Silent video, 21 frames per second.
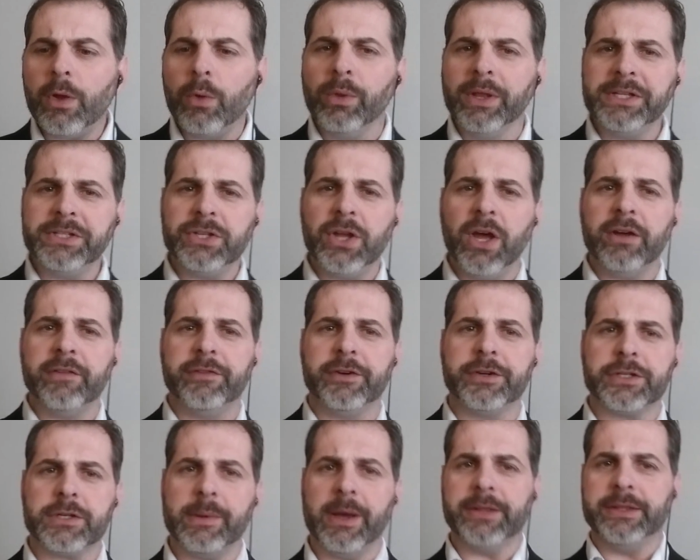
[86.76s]
Well, let's talk
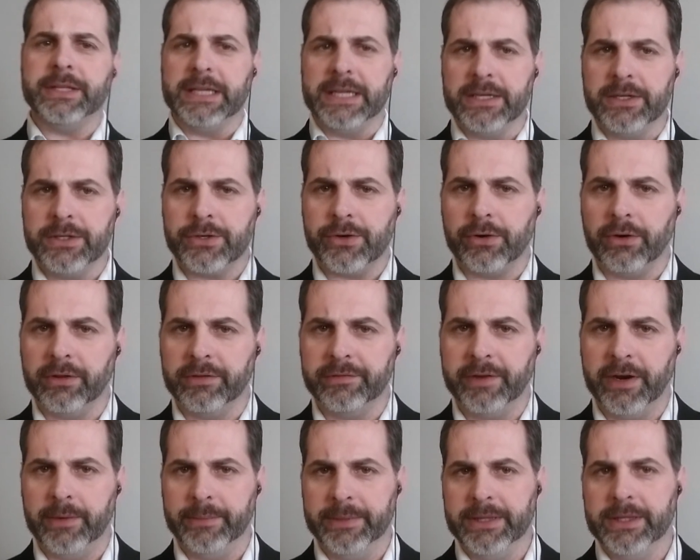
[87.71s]
first about the internal
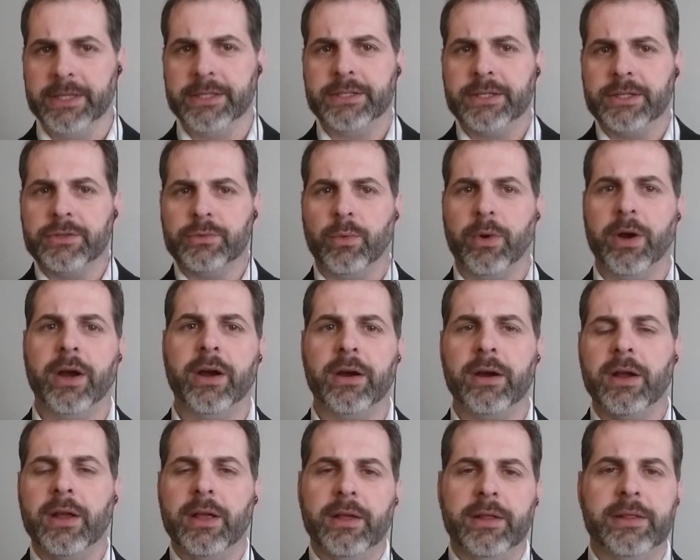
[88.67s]
environment. This is
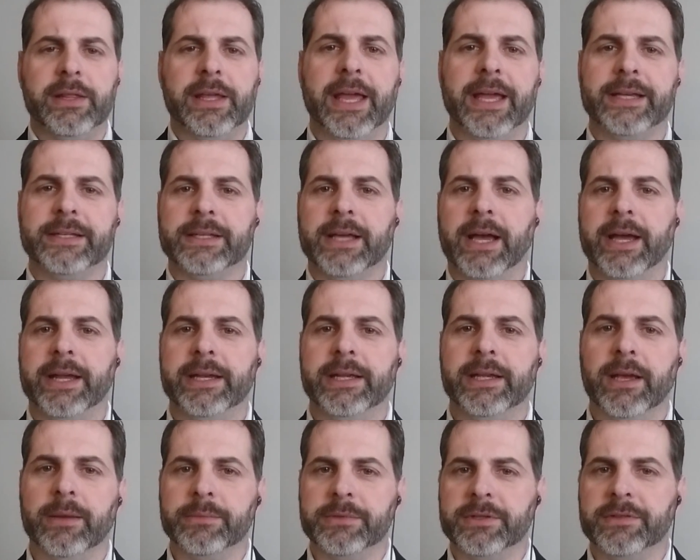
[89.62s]
where the anxiety
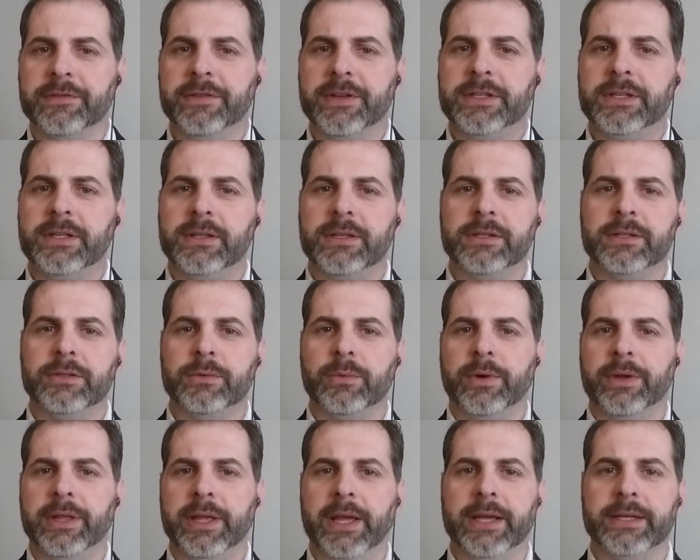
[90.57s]
comes to visit. This is
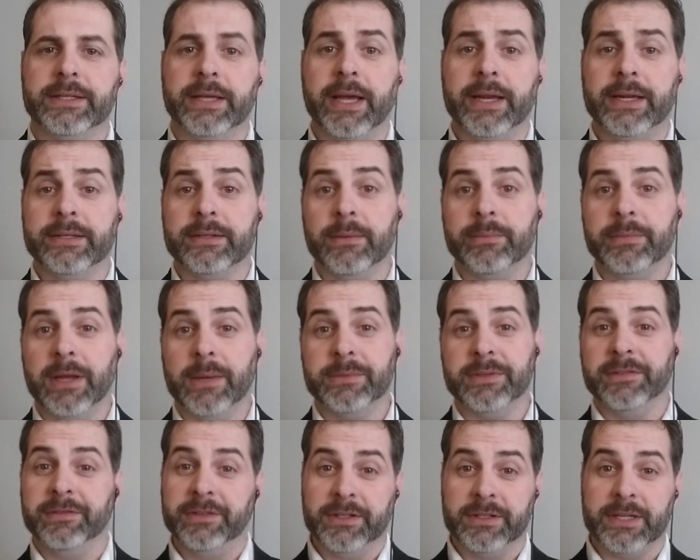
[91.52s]
where the anxiety,
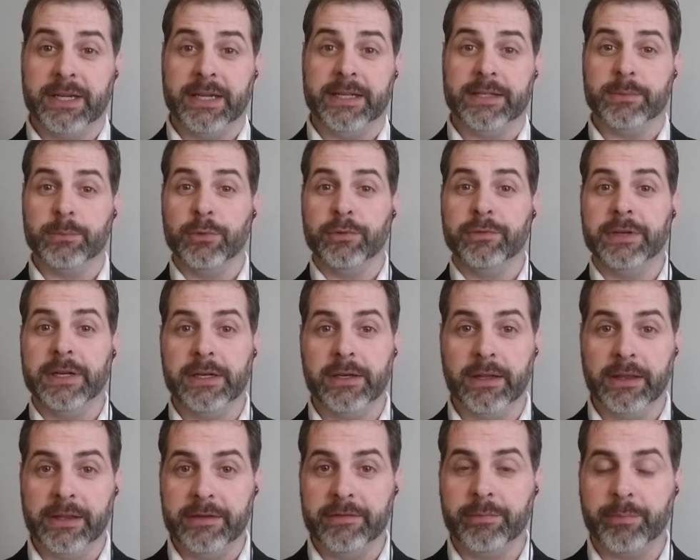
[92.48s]
sometimes it feels like it's moved in
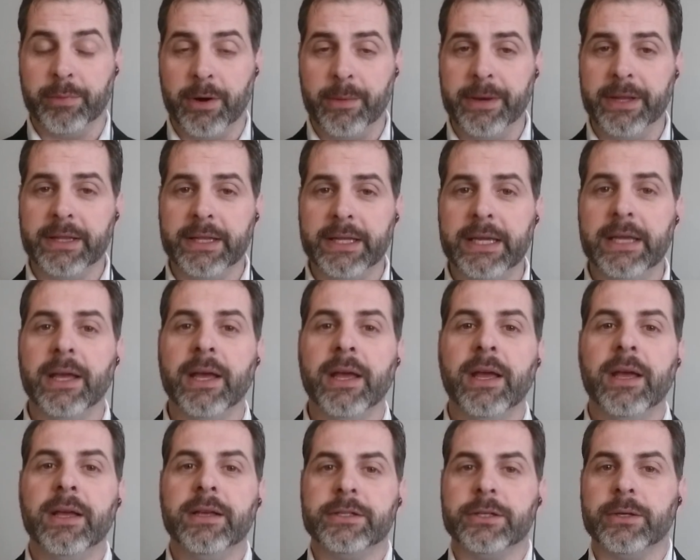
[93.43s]
to live permanently.
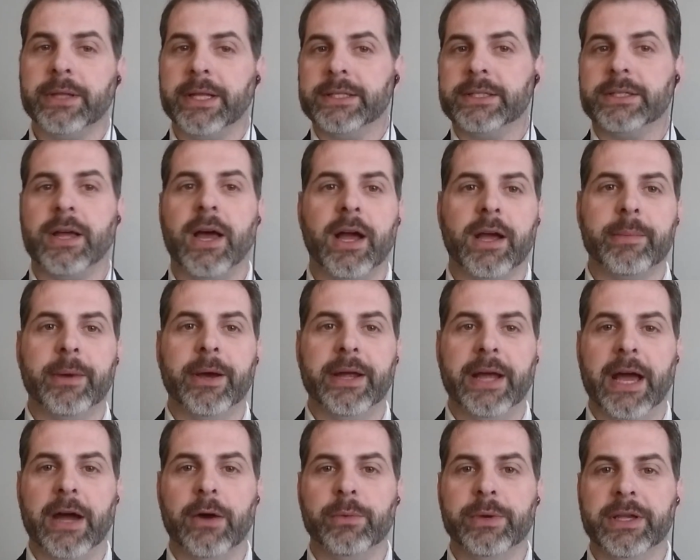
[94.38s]
So let's talk about
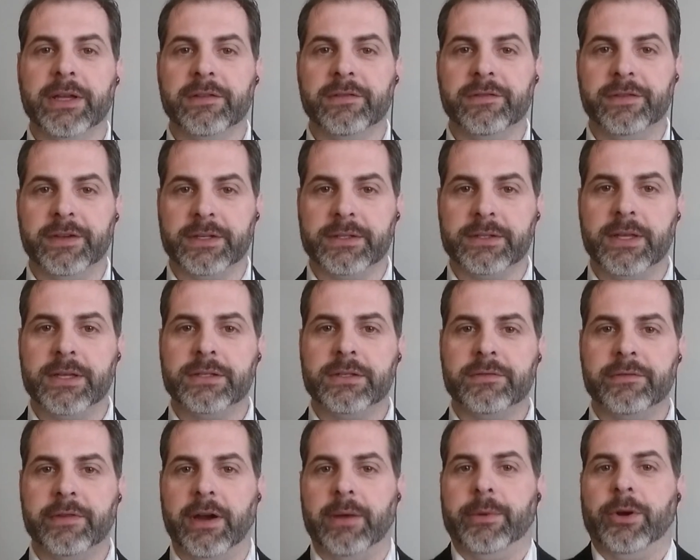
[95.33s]
how we can fix this
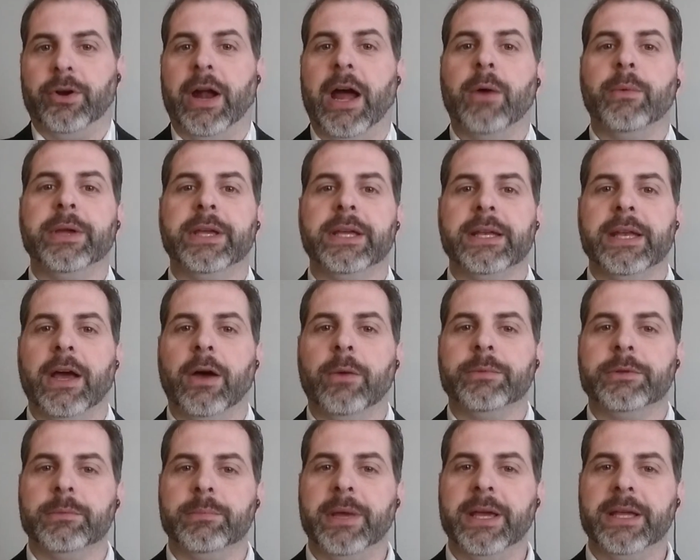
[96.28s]
environment, or how we can
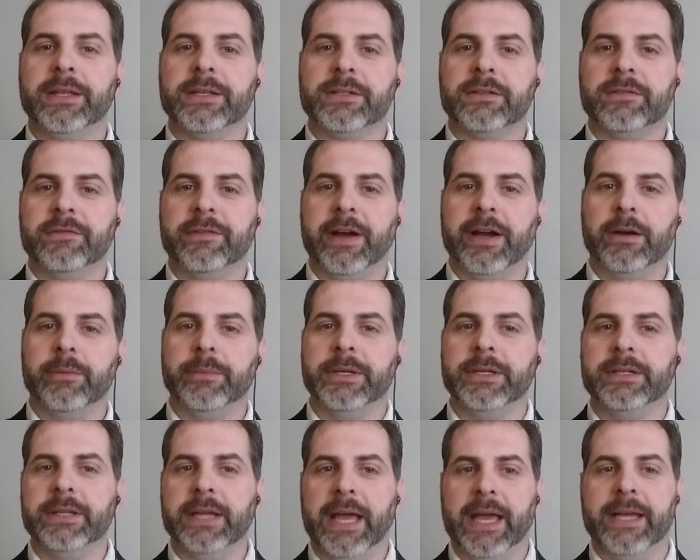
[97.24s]
help to make this
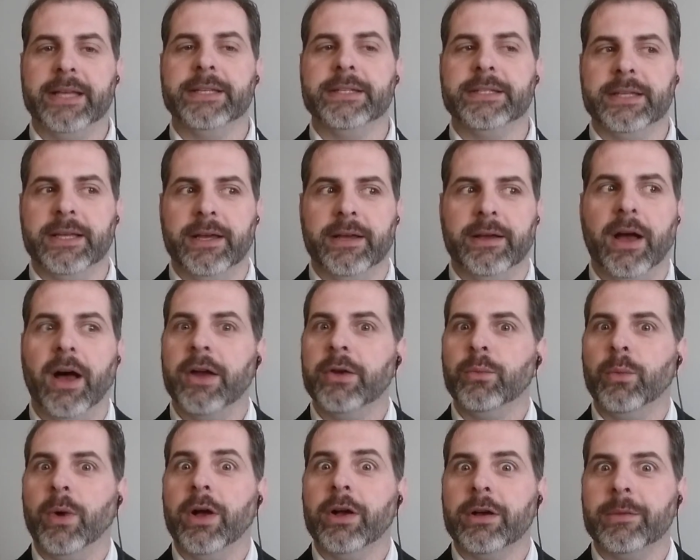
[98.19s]
environment as
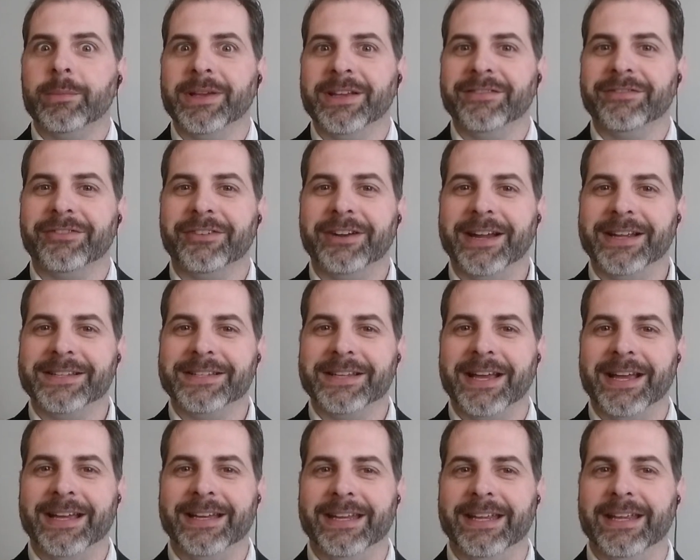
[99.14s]
unwelcoming for
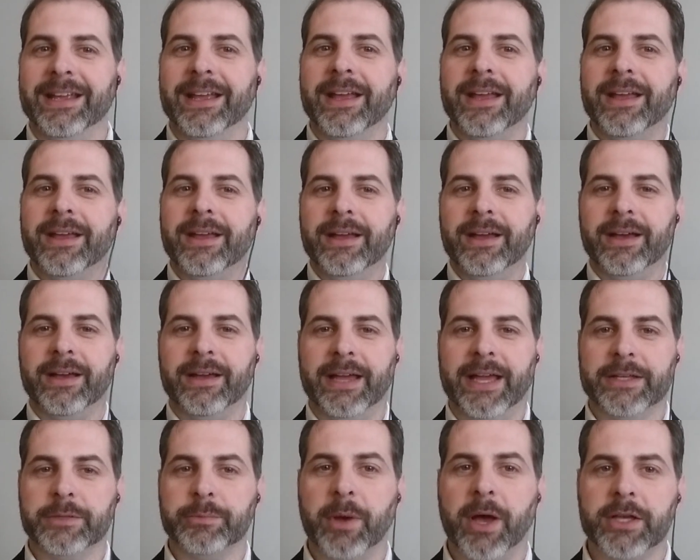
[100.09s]
anxiety
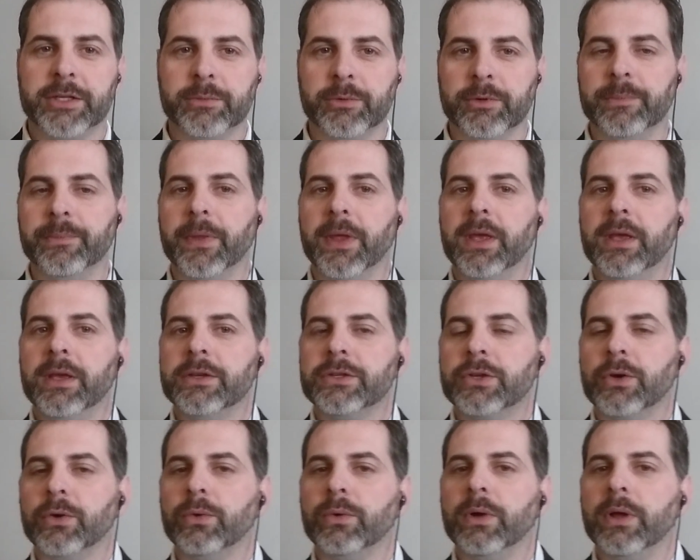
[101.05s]
as possible.
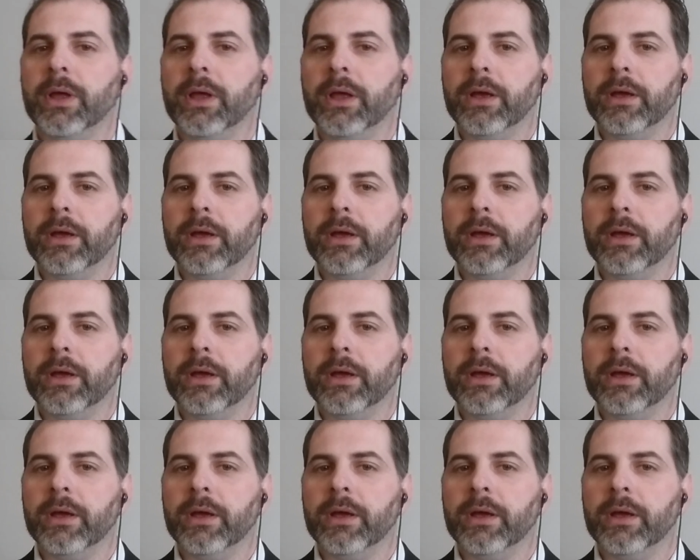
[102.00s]
So